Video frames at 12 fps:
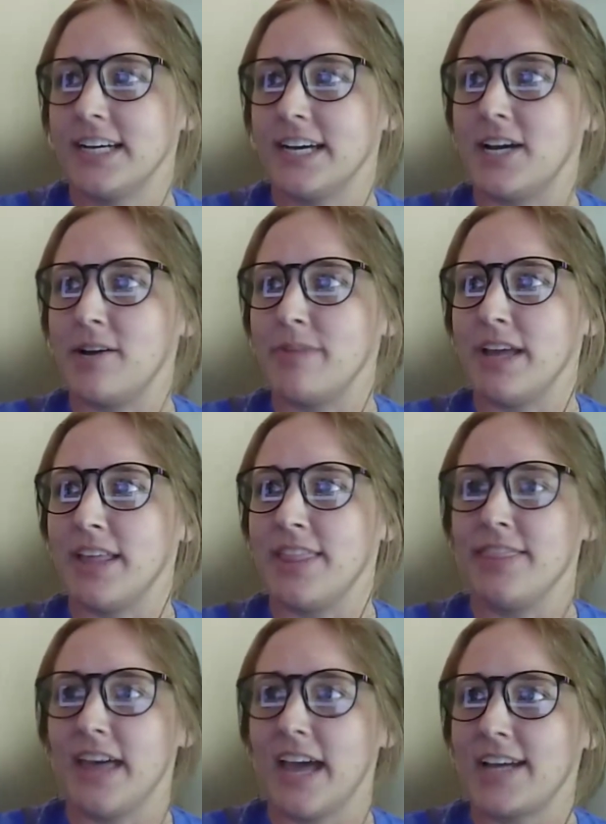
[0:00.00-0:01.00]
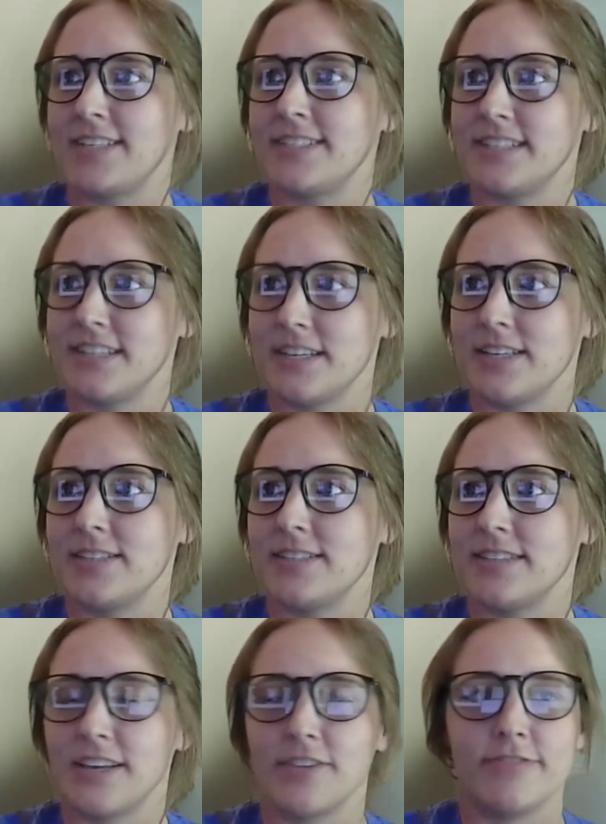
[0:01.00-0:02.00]
And that
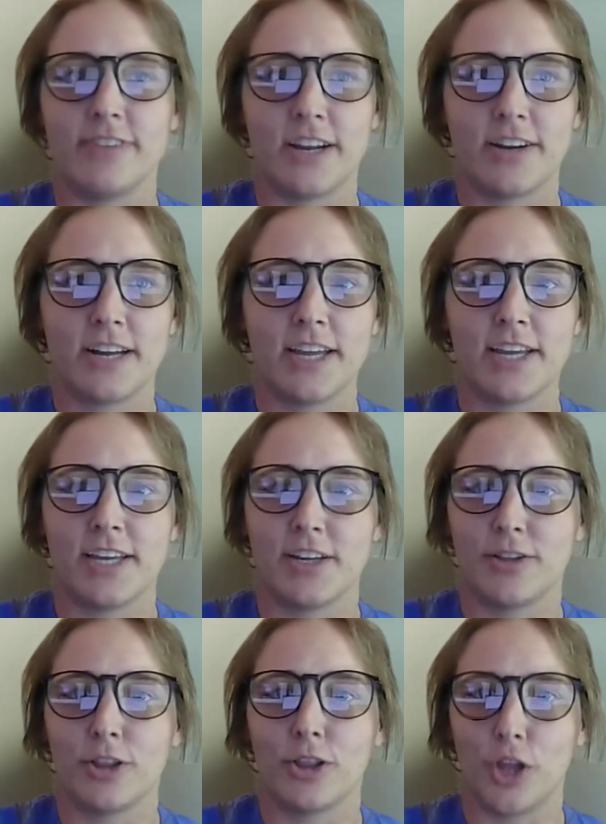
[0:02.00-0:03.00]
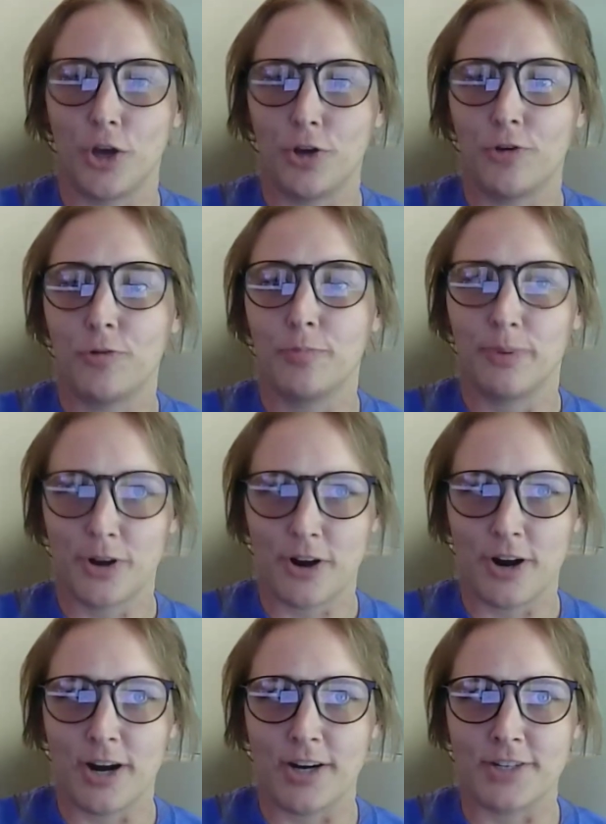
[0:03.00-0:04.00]
is a very low
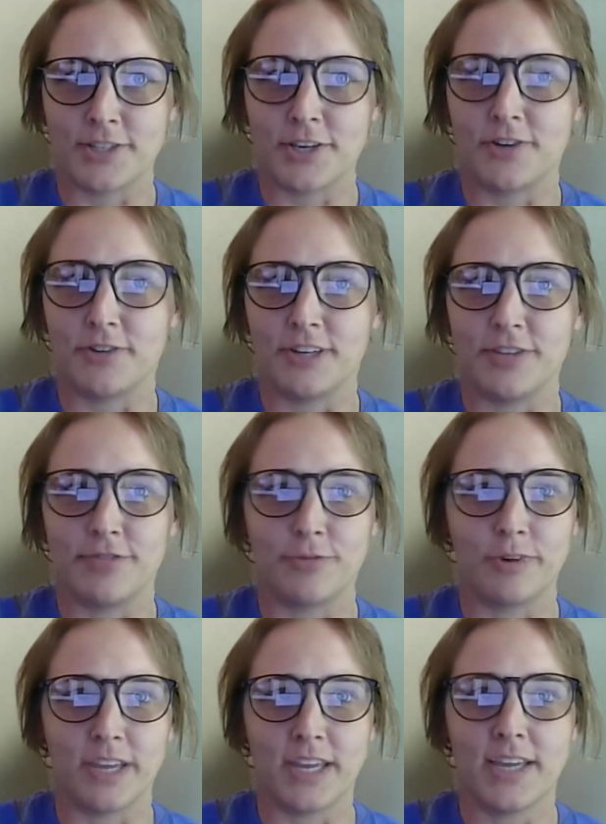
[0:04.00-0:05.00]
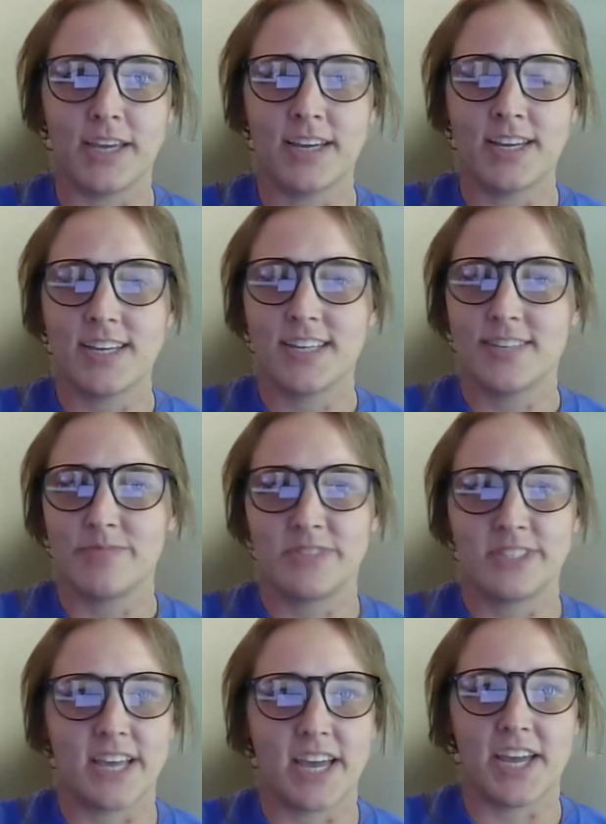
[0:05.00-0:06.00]
bar. So if we
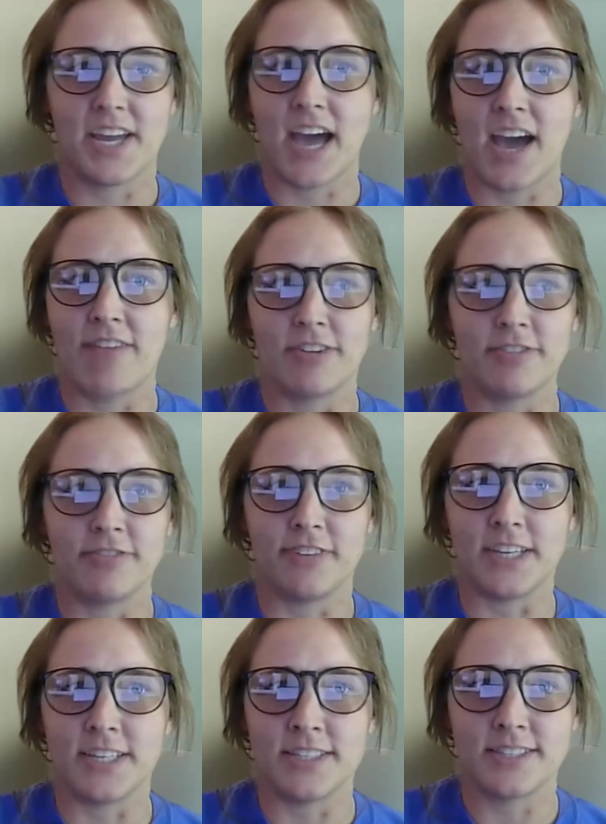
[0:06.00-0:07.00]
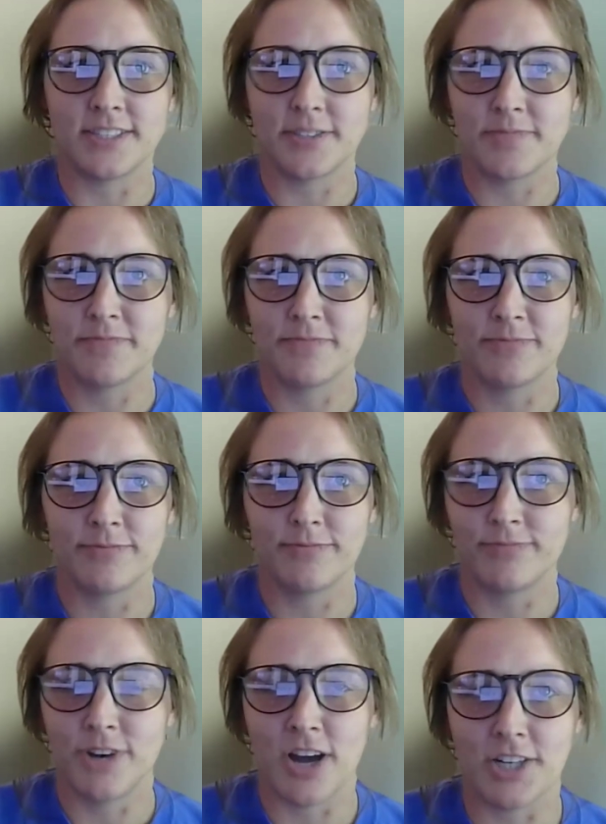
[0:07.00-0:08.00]
say have a fence
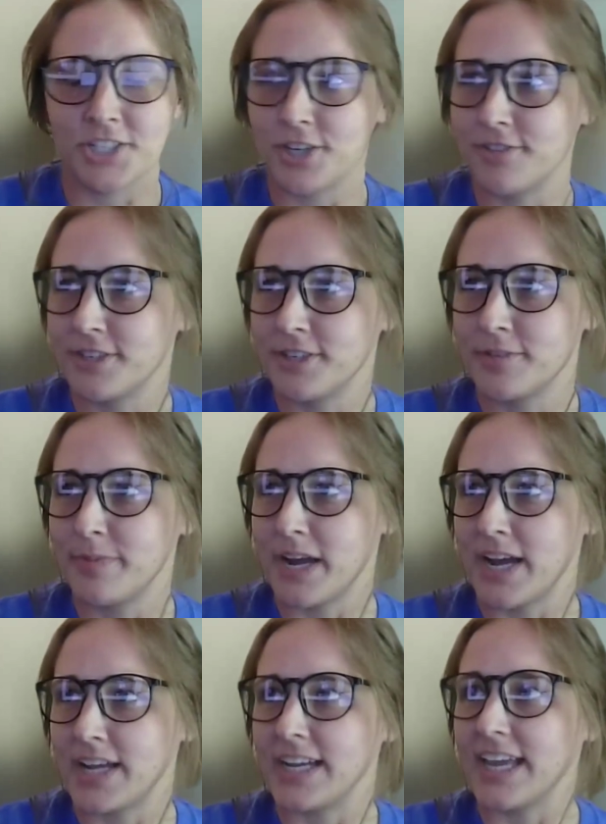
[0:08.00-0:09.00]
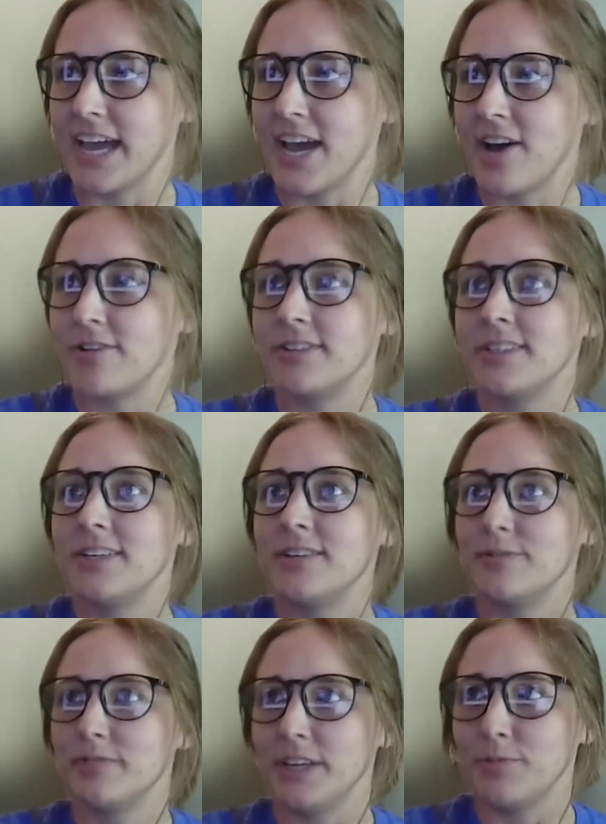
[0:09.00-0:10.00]
knocked over by a cow,
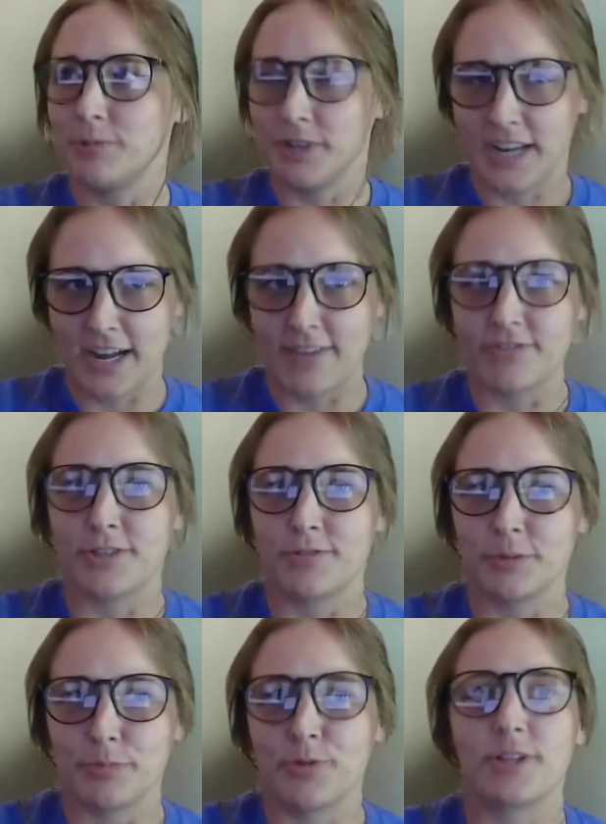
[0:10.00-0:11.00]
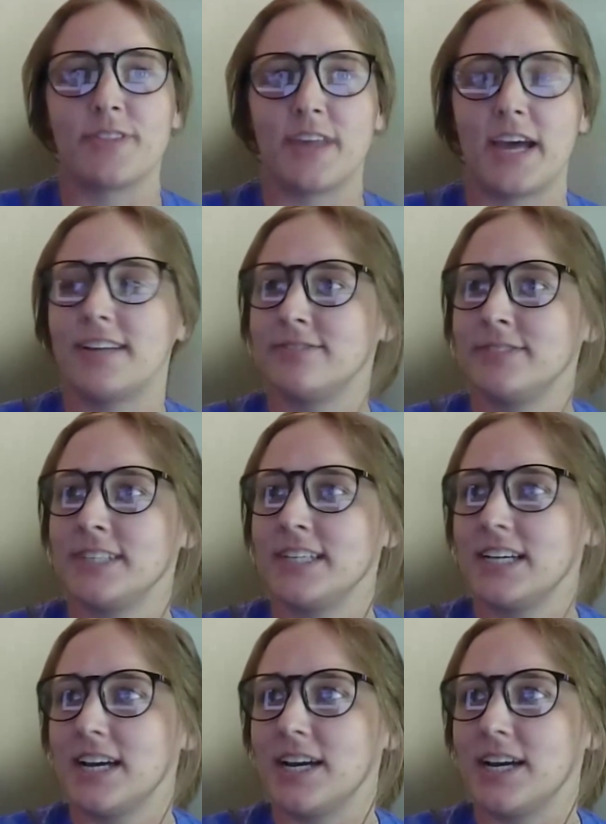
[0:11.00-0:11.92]
we would have to report that.